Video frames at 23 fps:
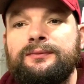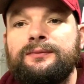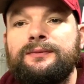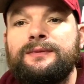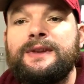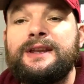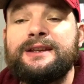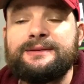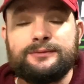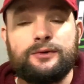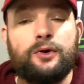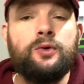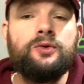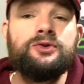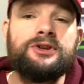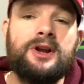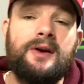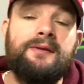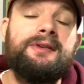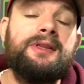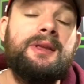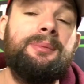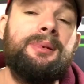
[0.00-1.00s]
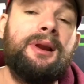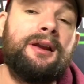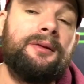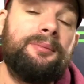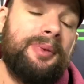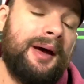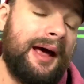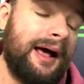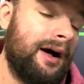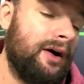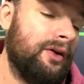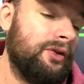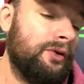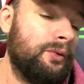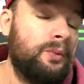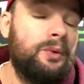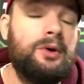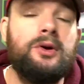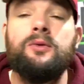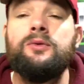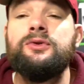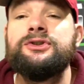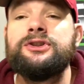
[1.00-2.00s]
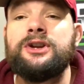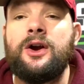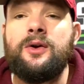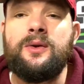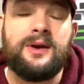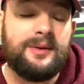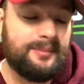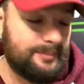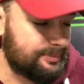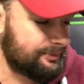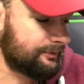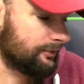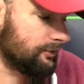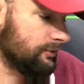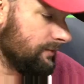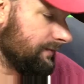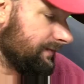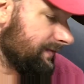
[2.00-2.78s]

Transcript: There's some cool stuff in the Blood of Baal that will also improve